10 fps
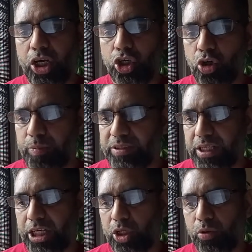groups,
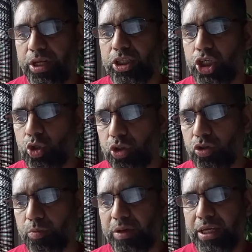including the youth
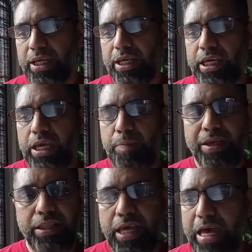group,
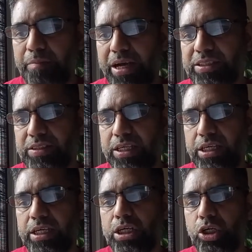keeping the
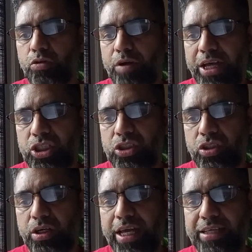MIC
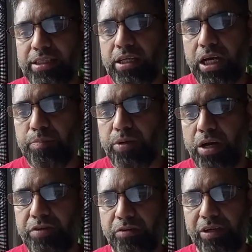registered as a
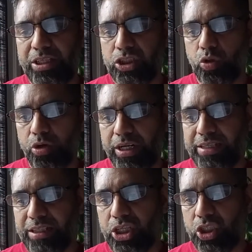non-profit religious
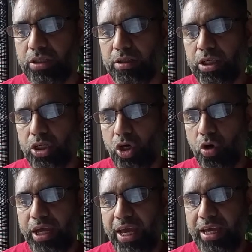organization.
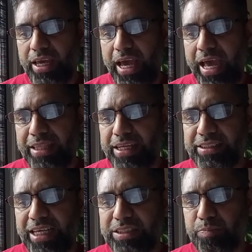Okay, and then it
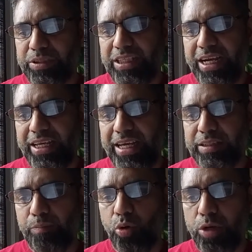says presenting at
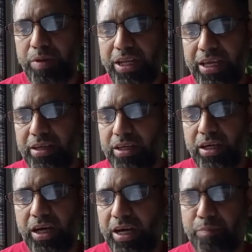the board meeting,
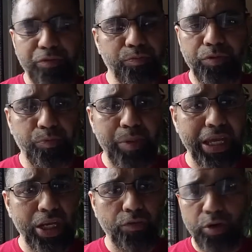
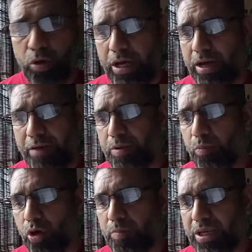beginning of every
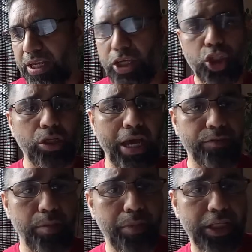board meeting, he should
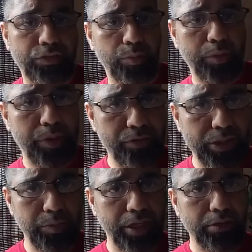have the minutes from the
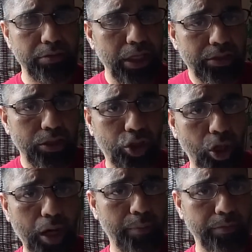previous meetings. That's his
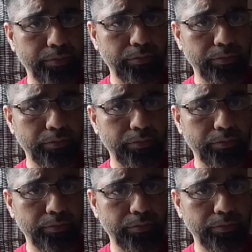job.